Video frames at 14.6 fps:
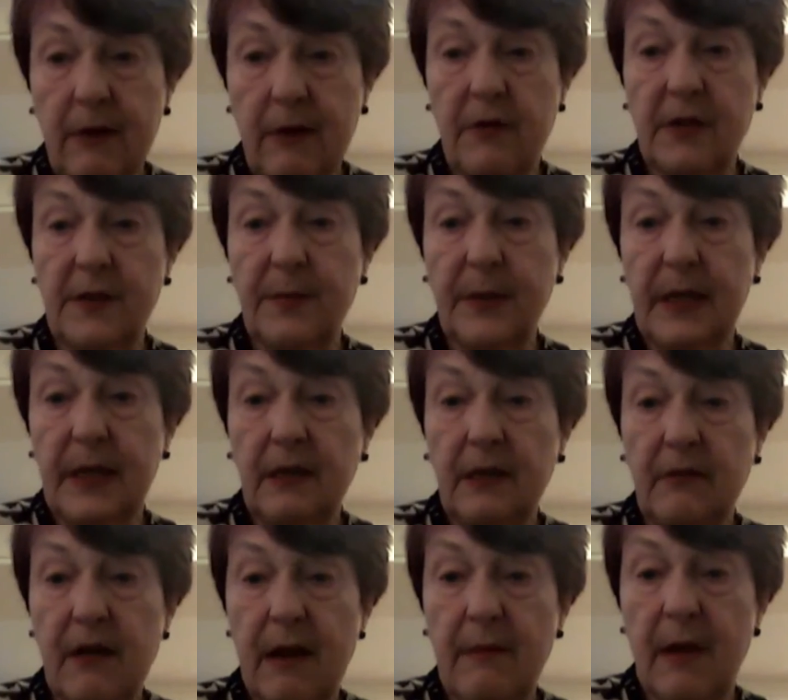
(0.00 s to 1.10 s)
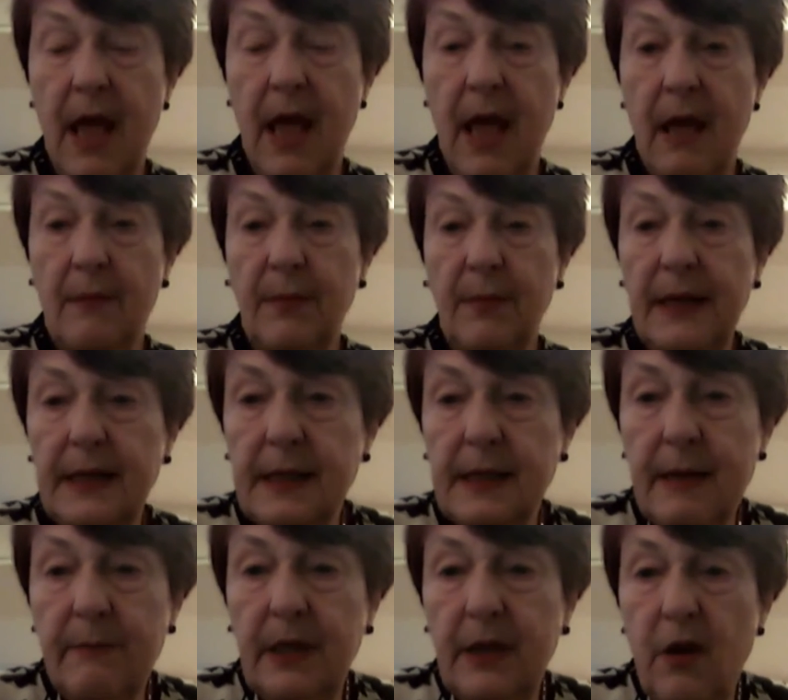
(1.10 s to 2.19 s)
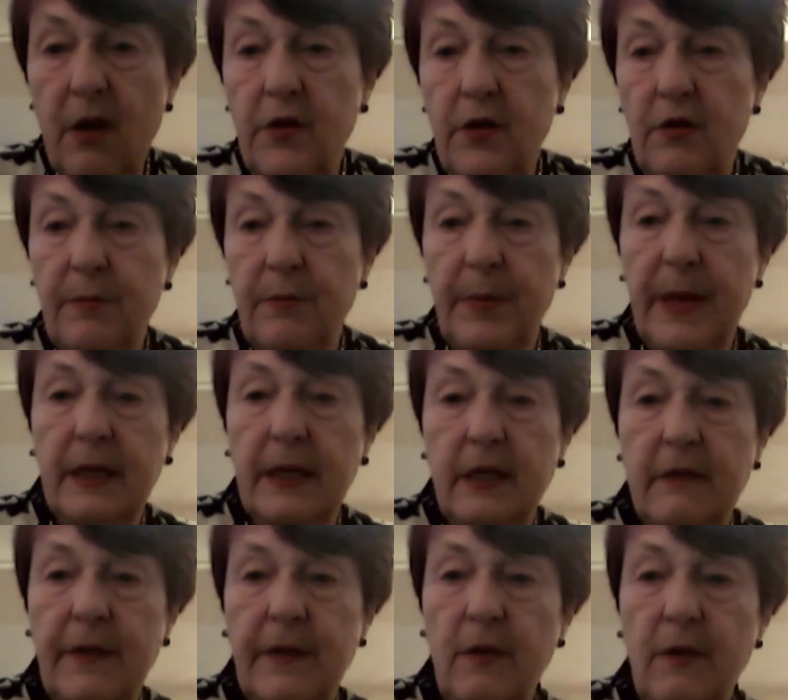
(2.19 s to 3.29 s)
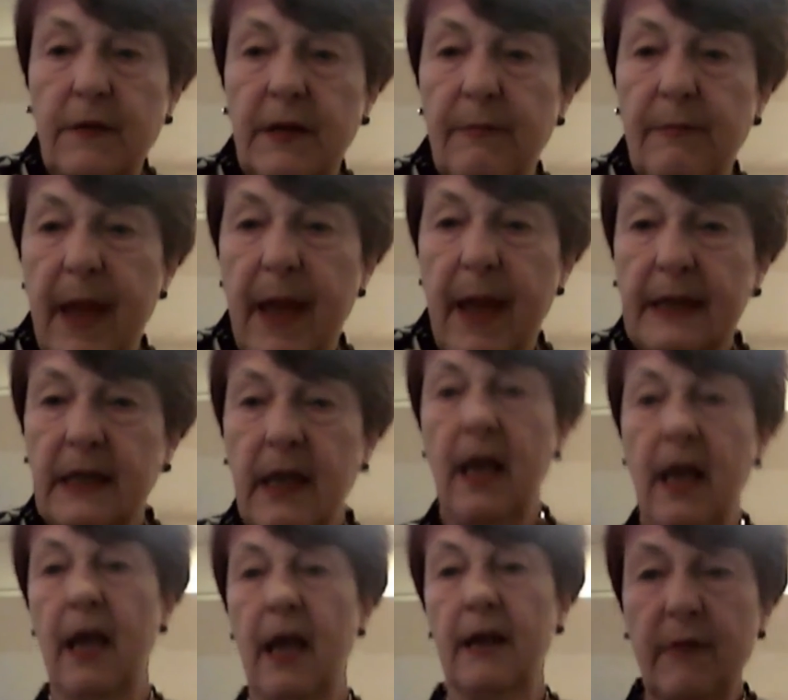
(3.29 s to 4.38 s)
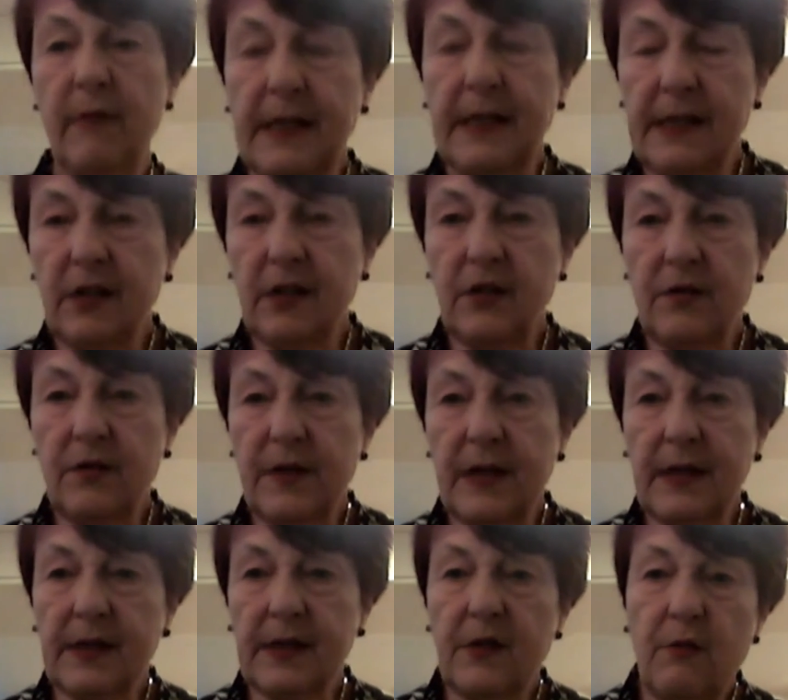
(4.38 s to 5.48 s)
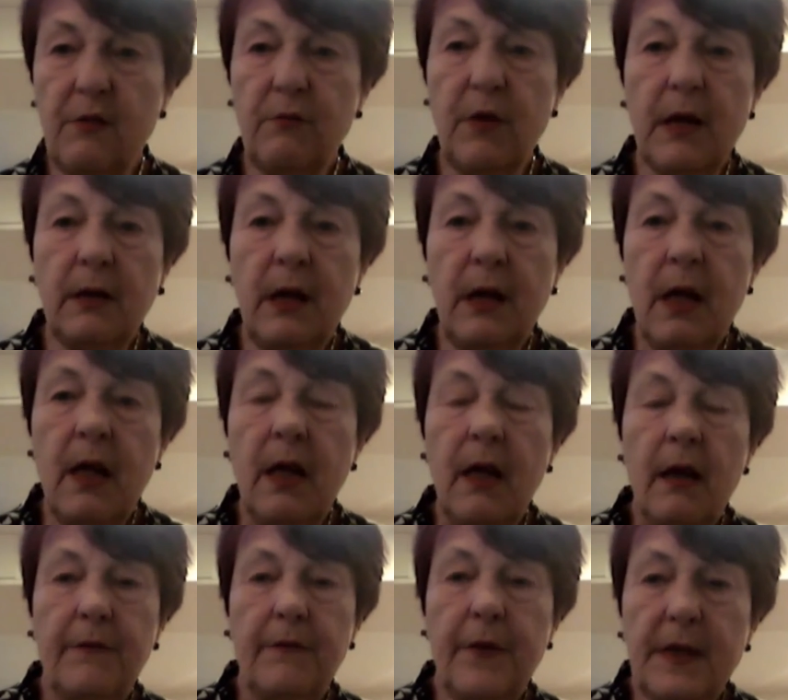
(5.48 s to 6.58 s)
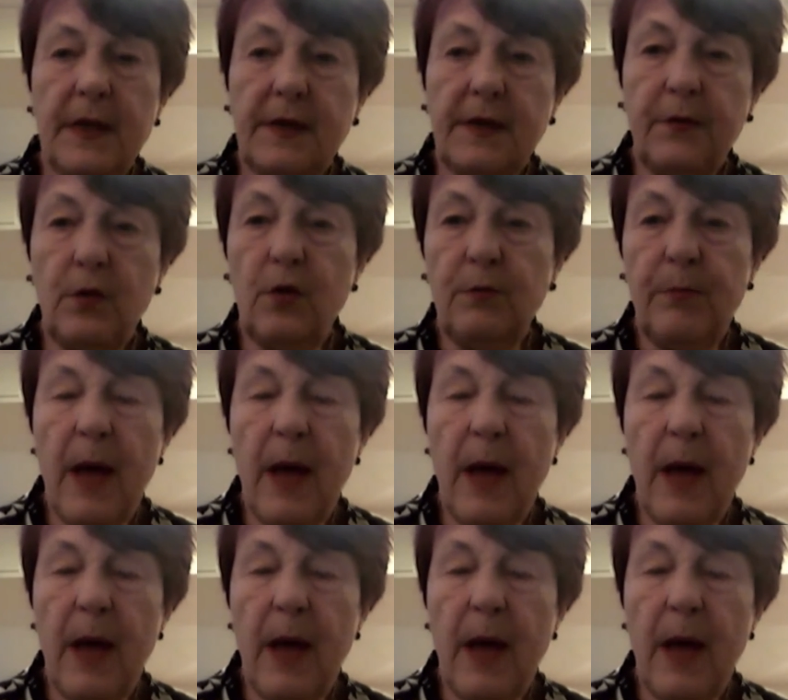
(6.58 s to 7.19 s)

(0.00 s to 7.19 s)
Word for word: Because of this, Dr. Helen Caldicott knows she can say whatever she wants with no regard for the truth.